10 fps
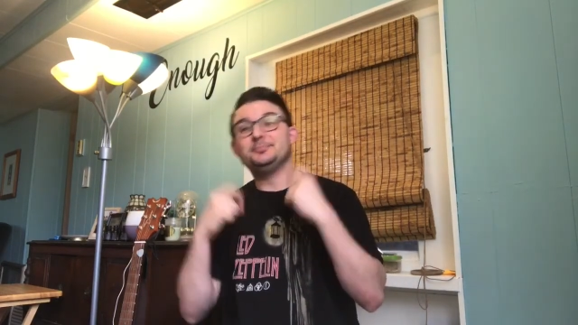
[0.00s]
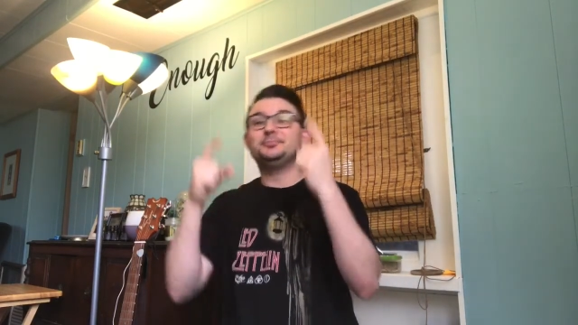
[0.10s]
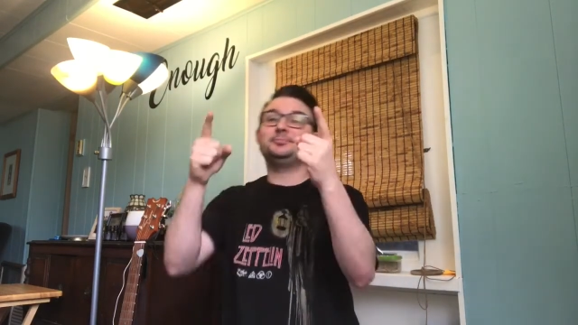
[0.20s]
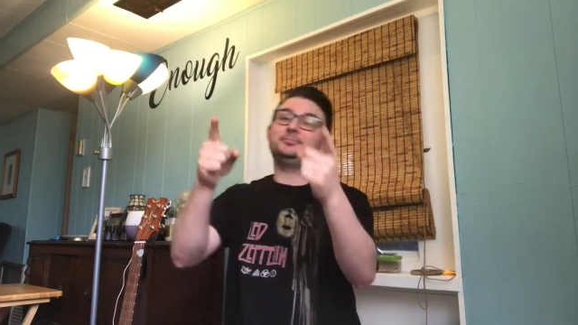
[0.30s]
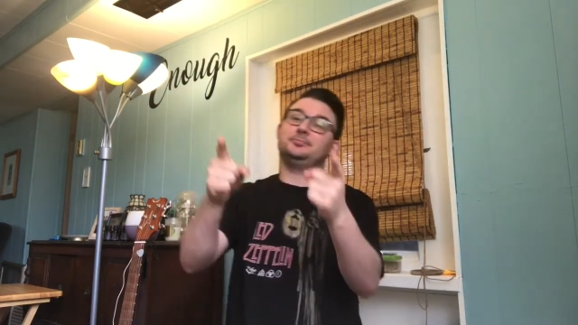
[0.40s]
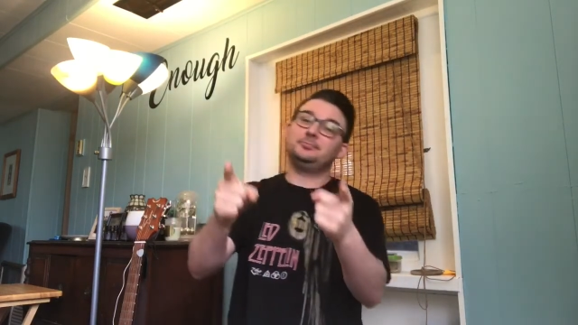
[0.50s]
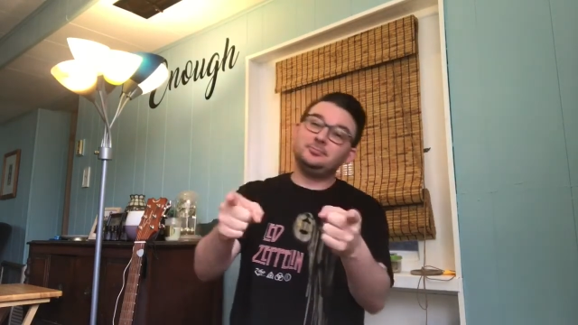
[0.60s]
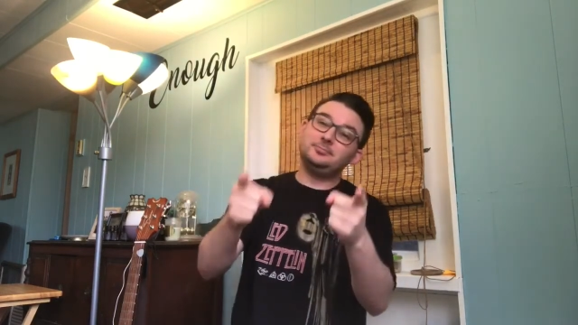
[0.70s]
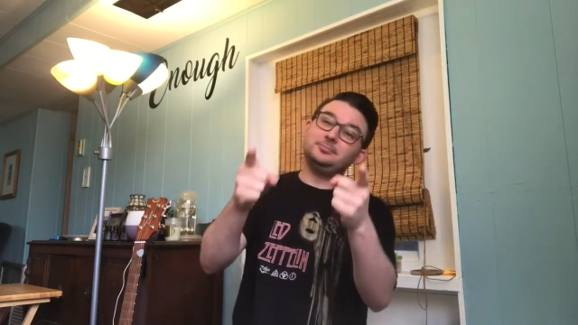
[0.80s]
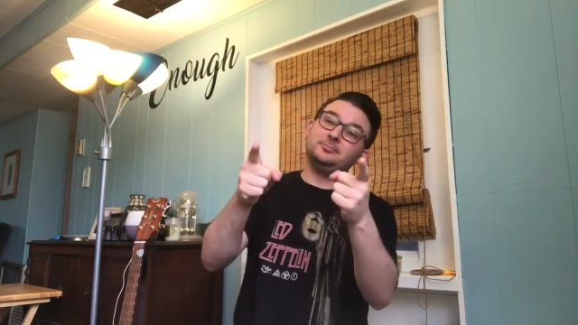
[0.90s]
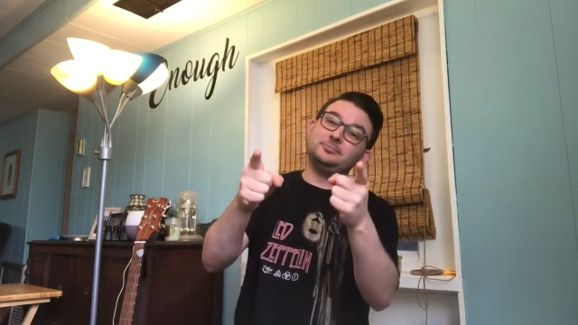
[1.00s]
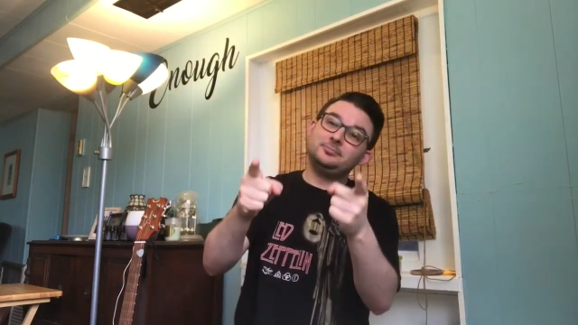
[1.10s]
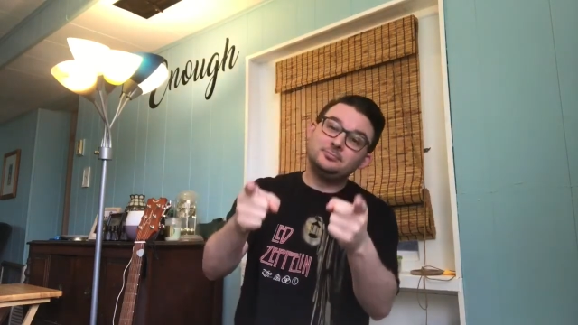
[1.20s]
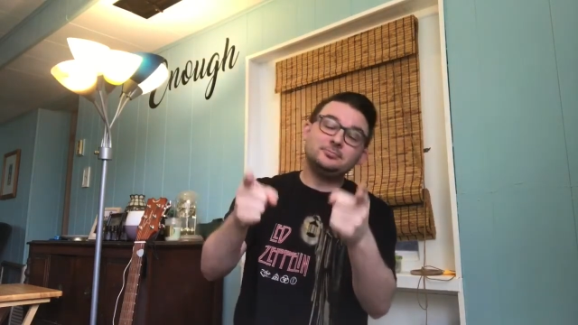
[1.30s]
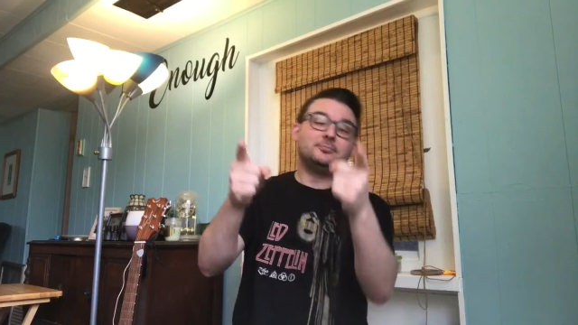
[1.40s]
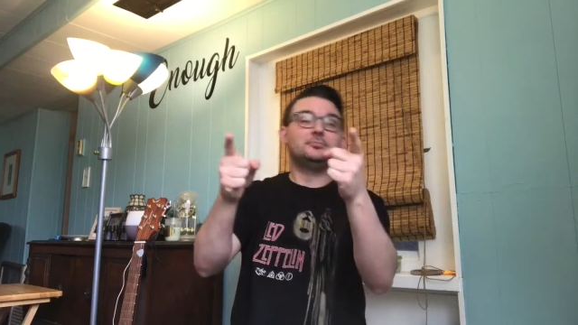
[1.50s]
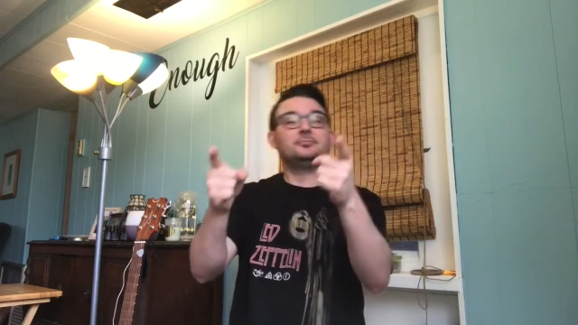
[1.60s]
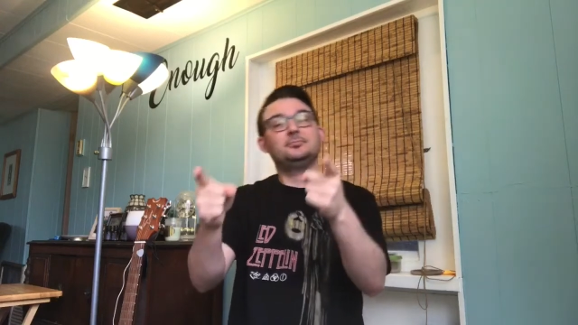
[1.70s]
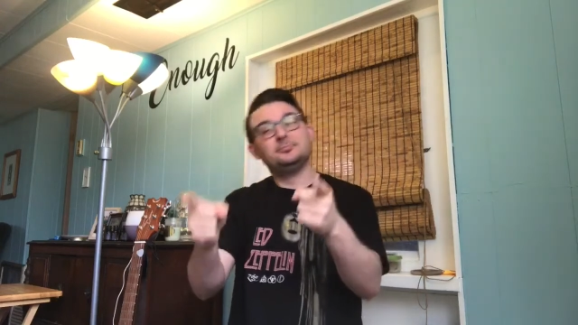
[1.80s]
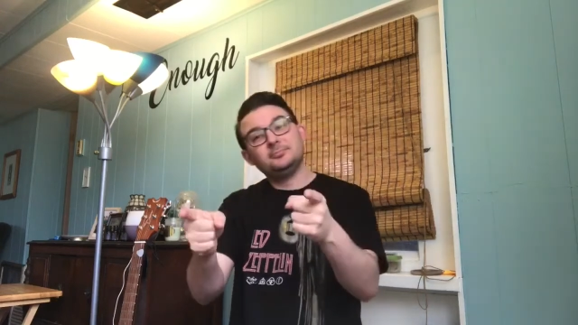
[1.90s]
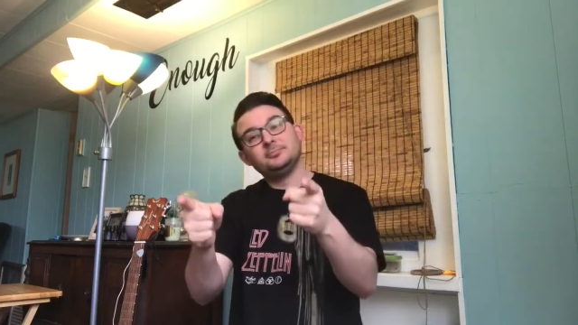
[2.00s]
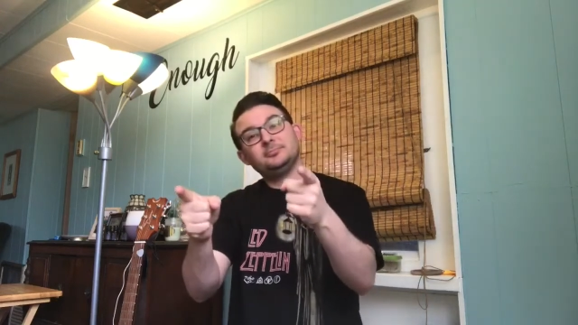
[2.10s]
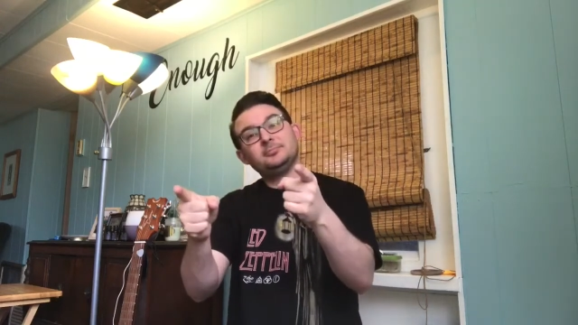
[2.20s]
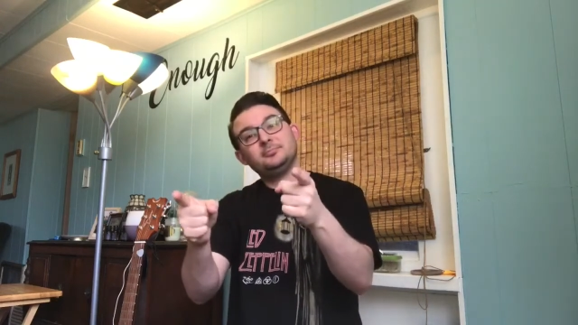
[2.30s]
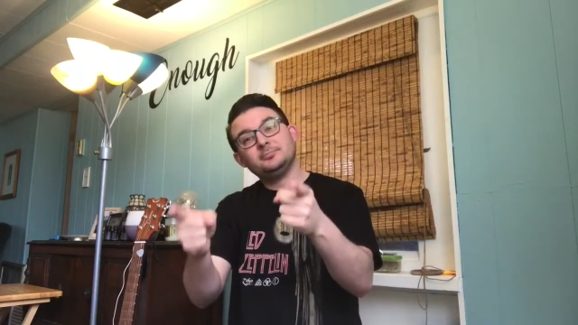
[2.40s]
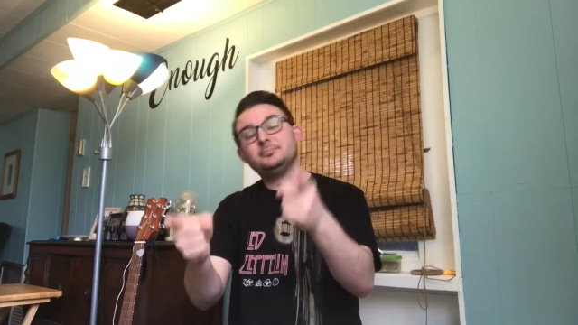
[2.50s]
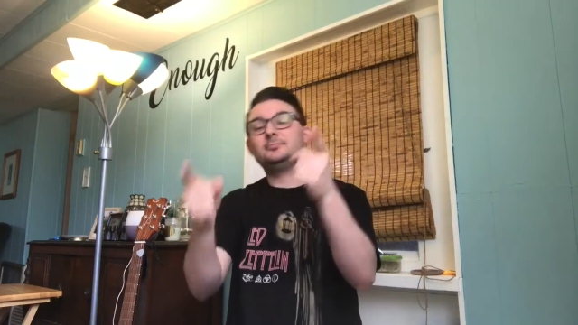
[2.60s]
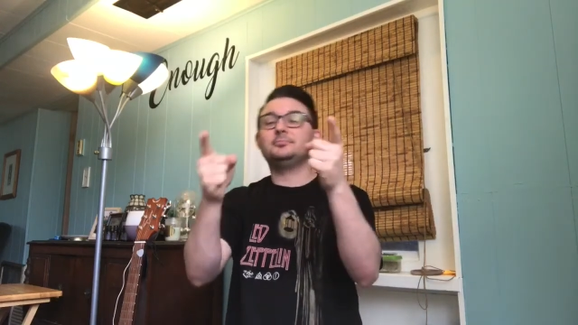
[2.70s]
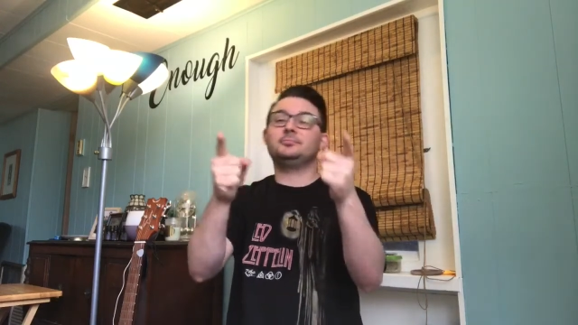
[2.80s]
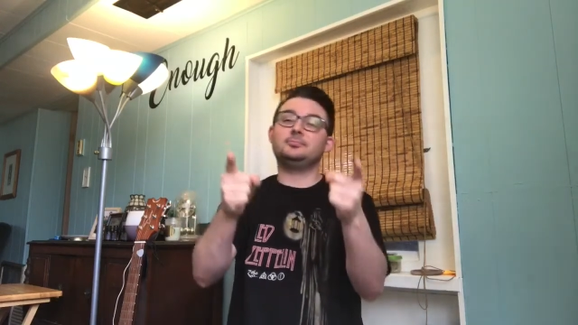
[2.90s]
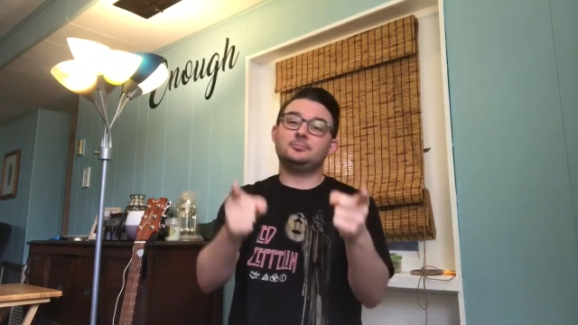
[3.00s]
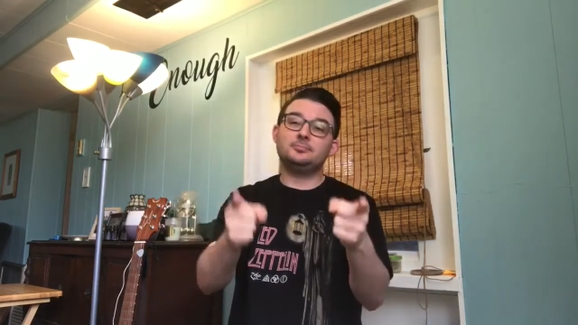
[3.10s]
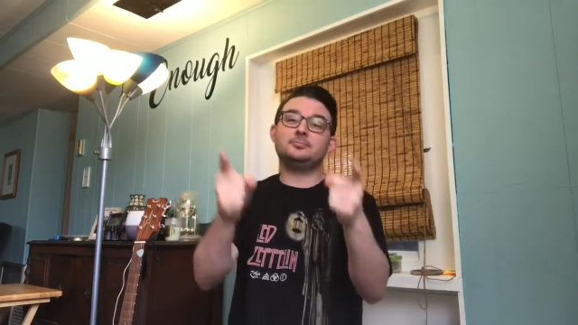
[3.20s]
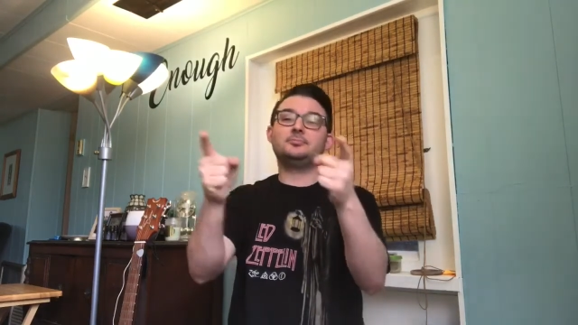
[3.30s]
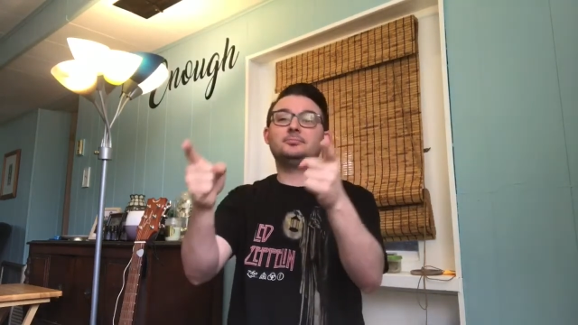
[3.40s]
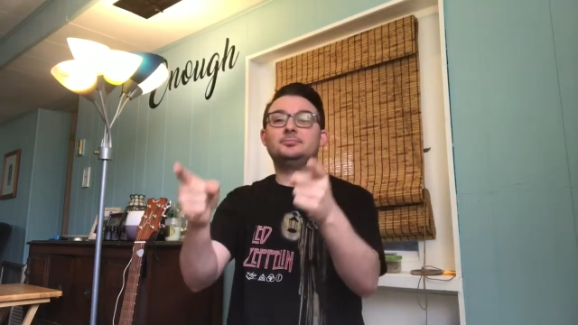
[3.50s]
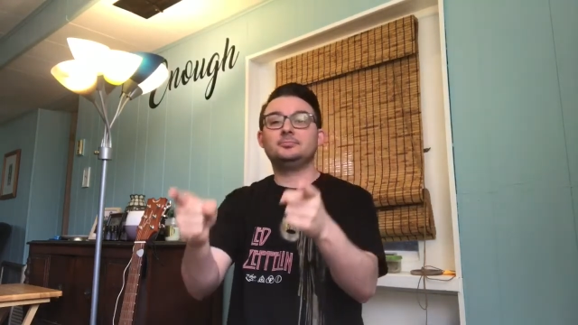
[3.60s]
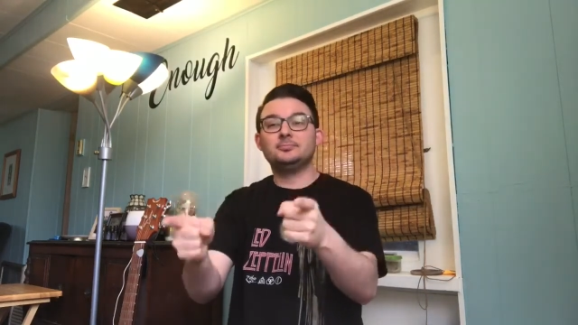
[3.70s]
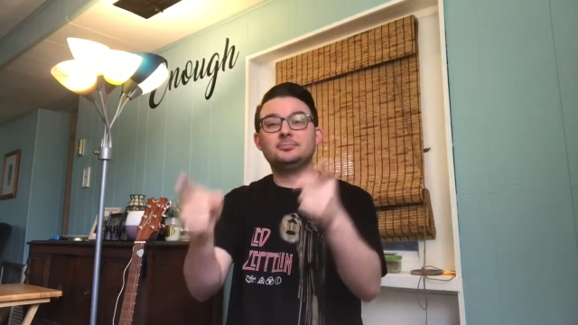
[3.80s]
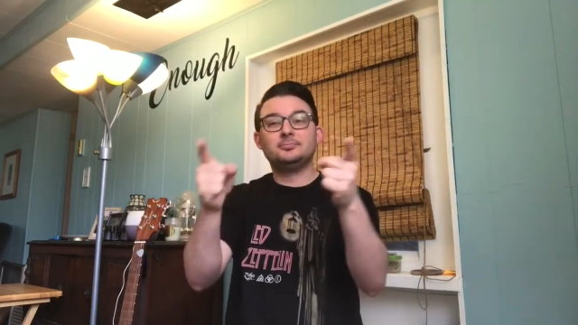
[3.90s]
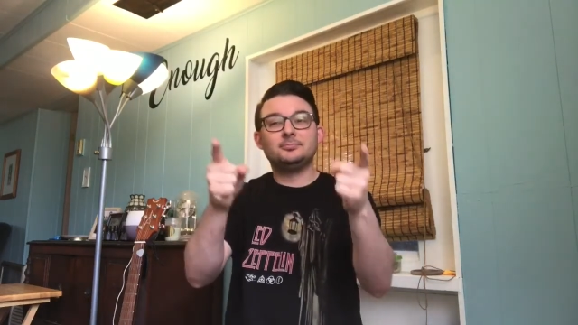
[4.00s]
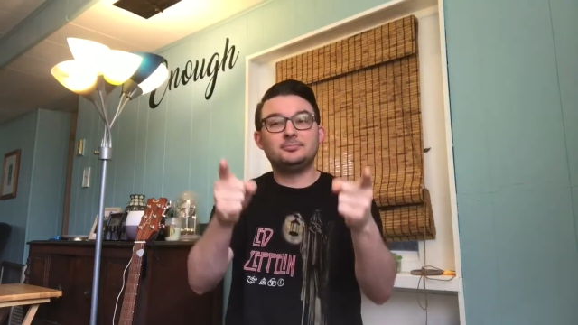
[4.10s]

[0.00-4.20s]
(silence)